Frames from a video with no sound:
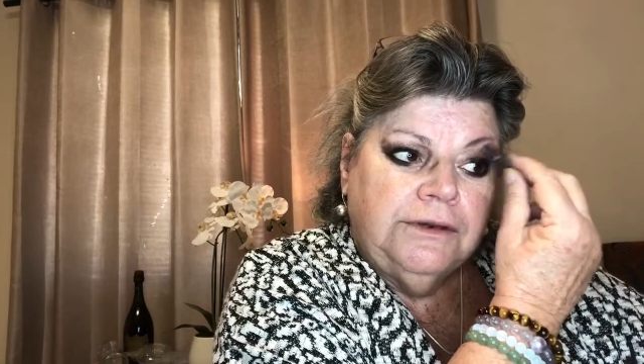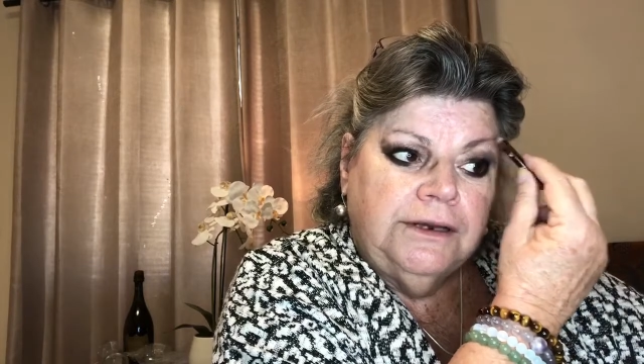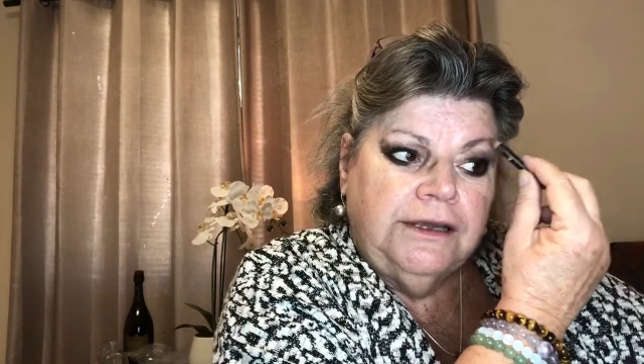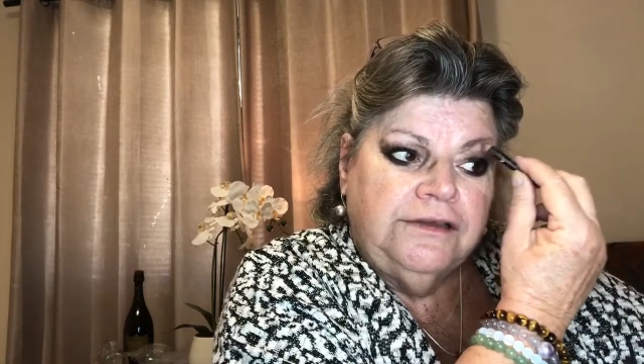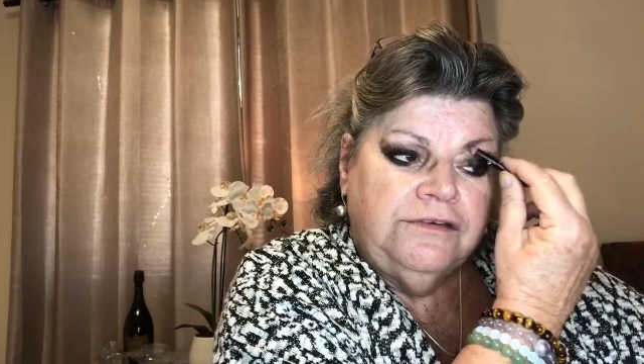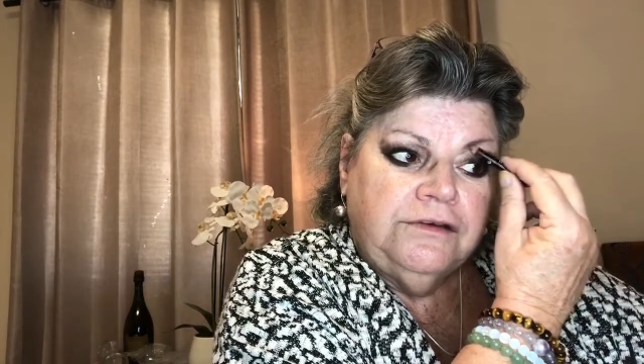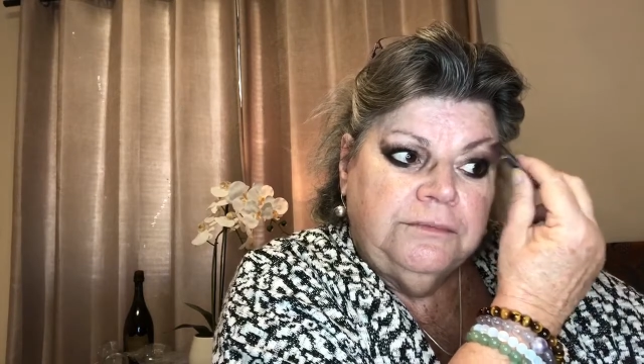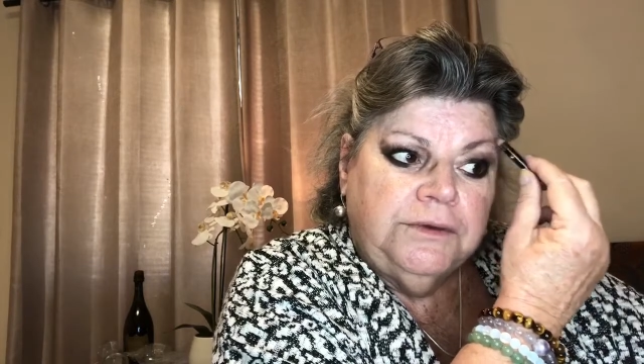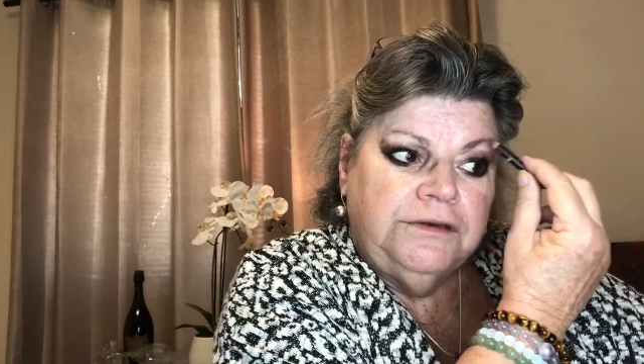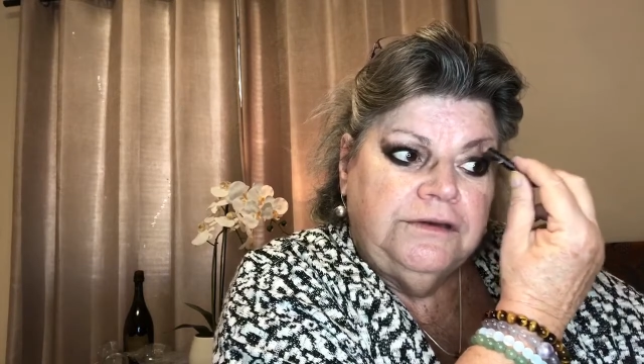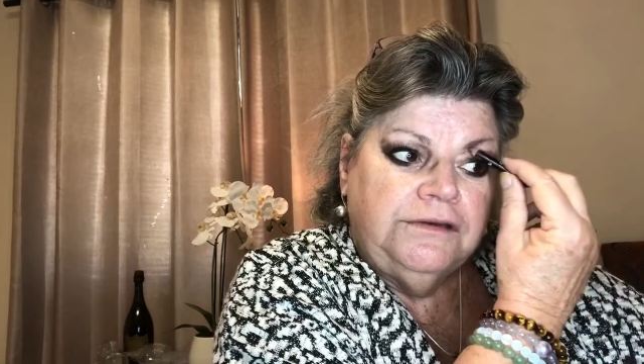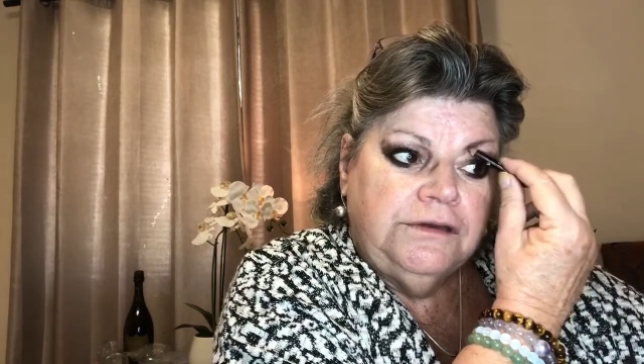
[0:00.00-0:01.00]
the last time
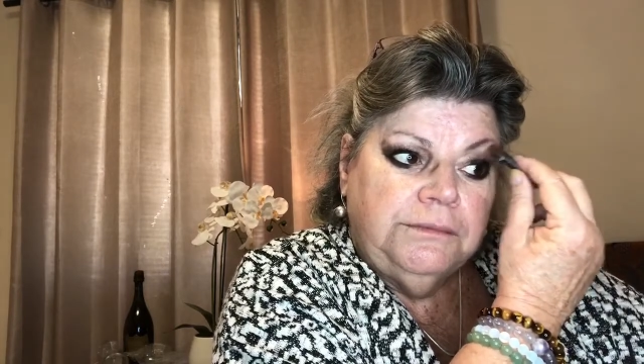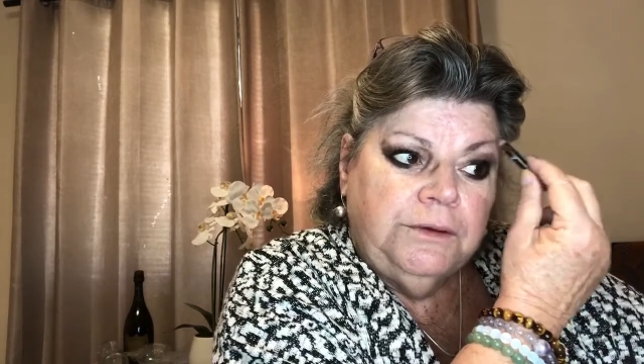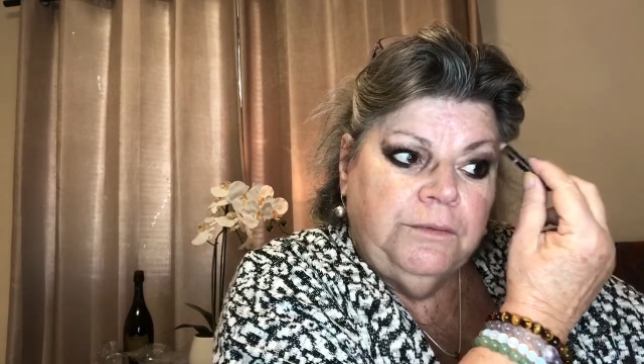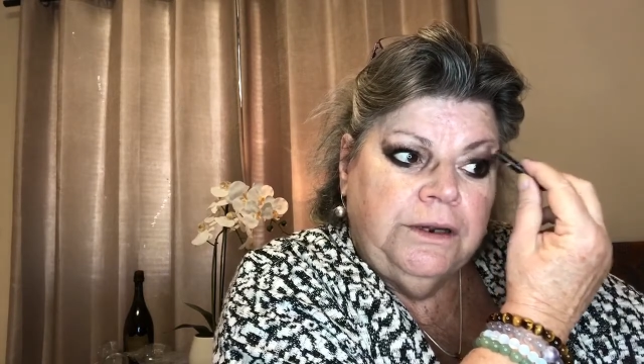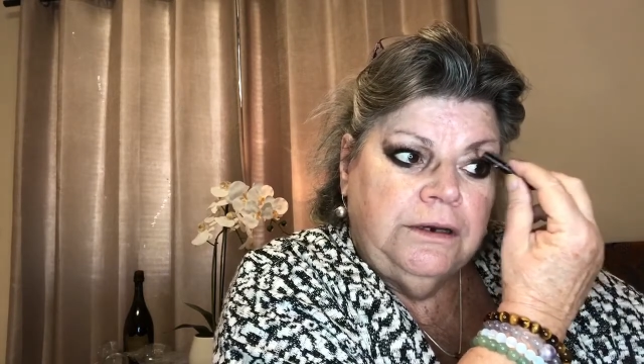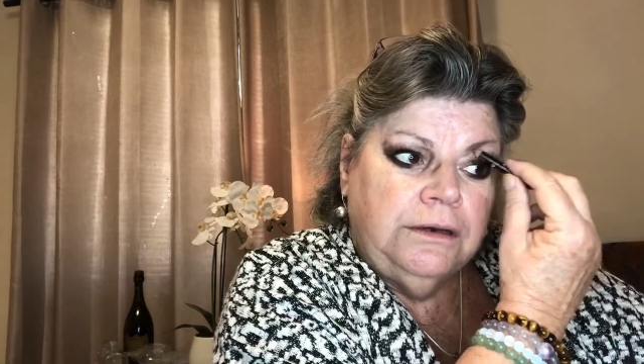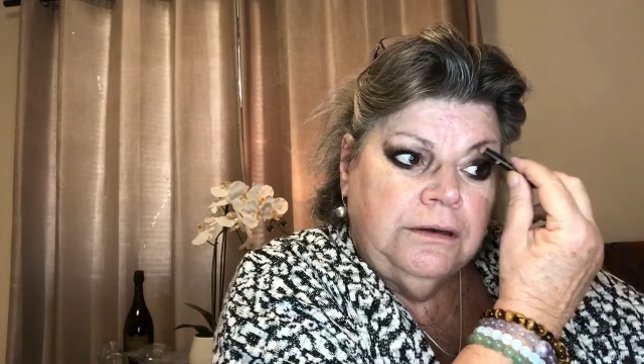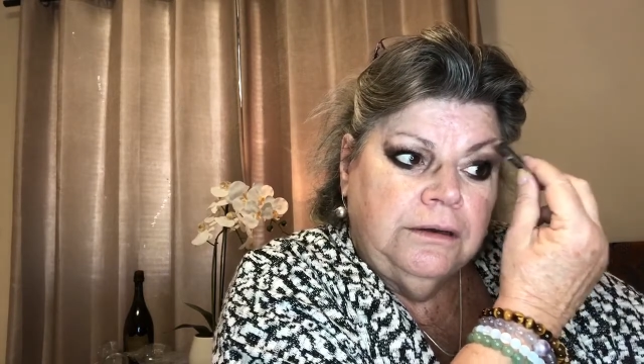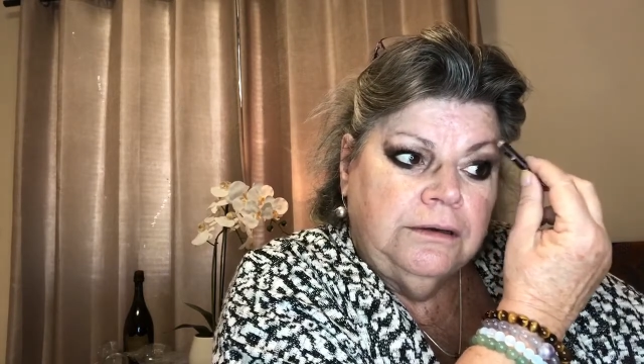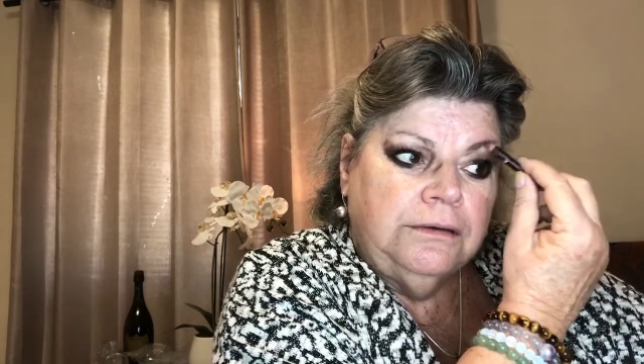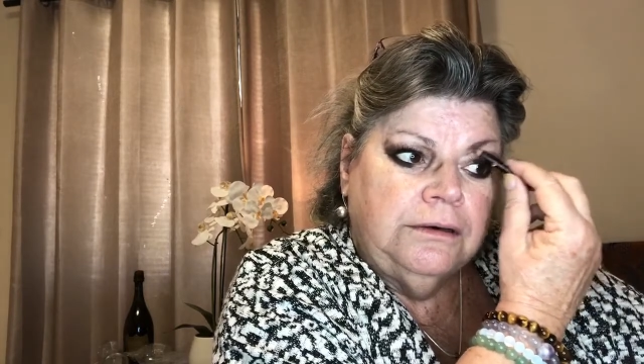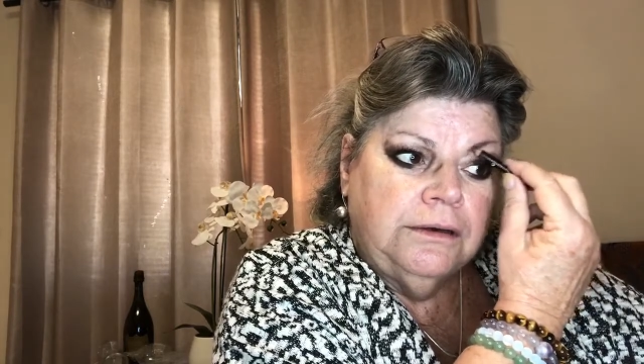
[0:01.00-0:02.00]
I did them, and went,
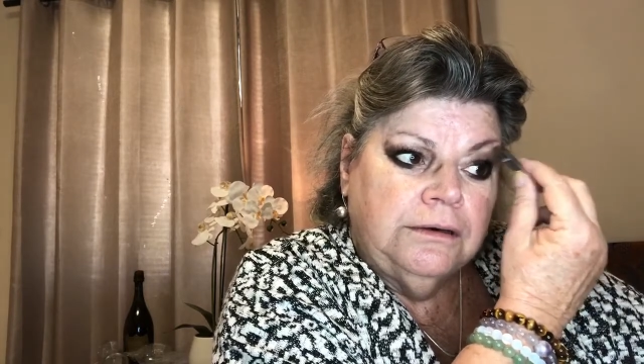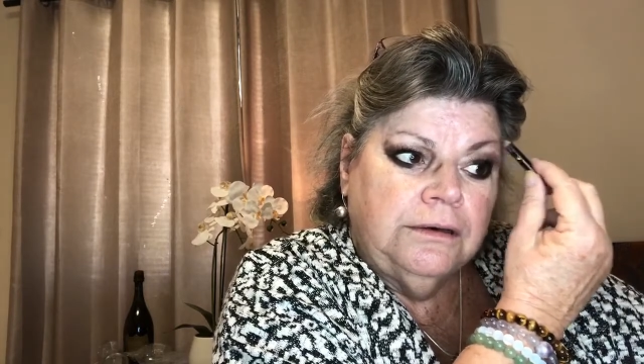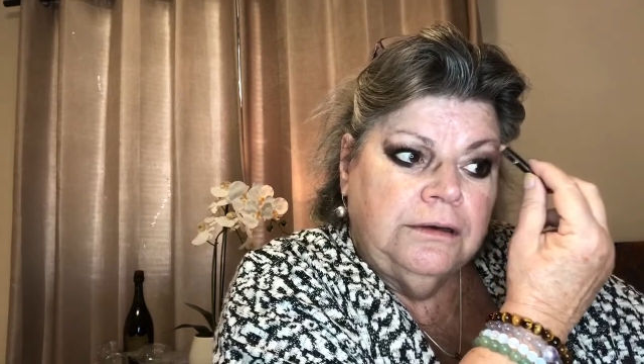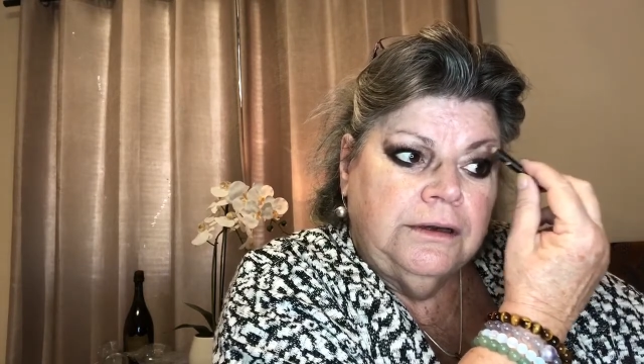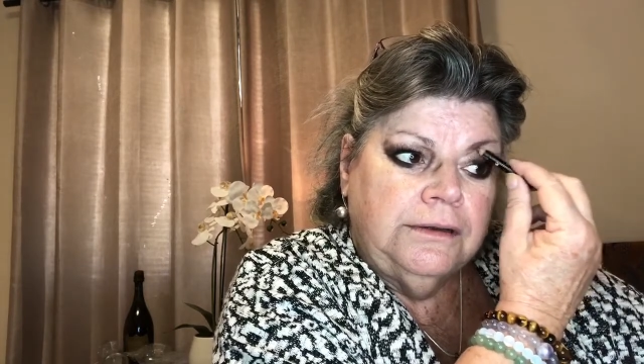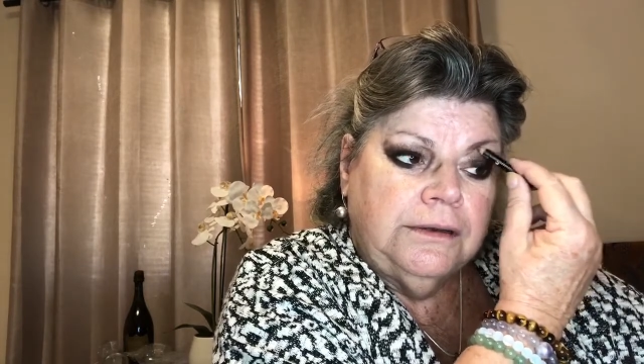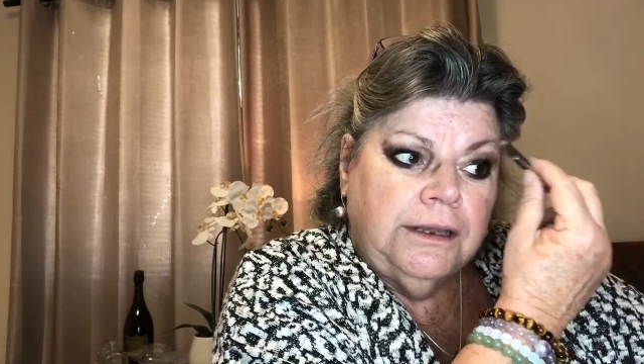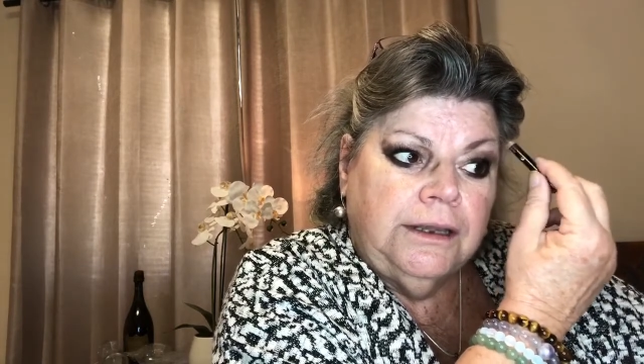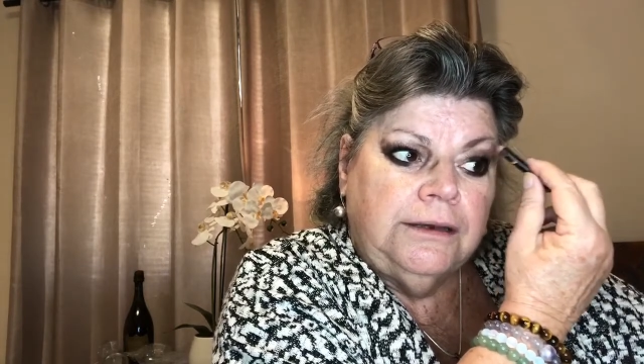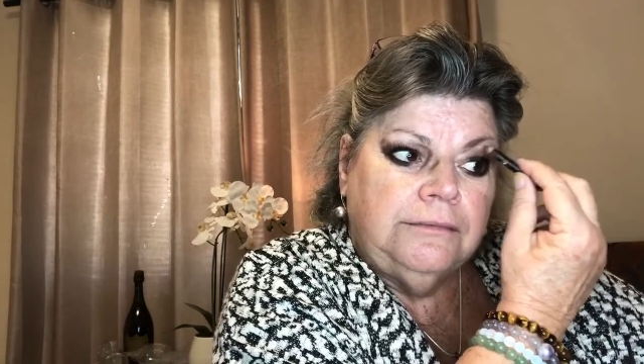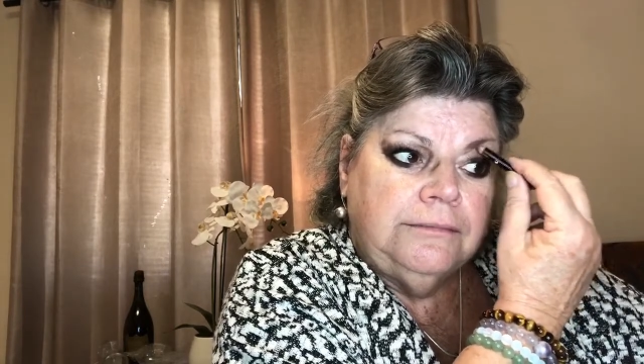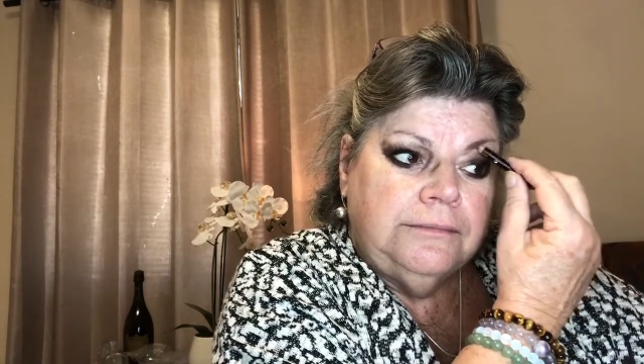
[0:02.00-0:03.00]
no, don't like that.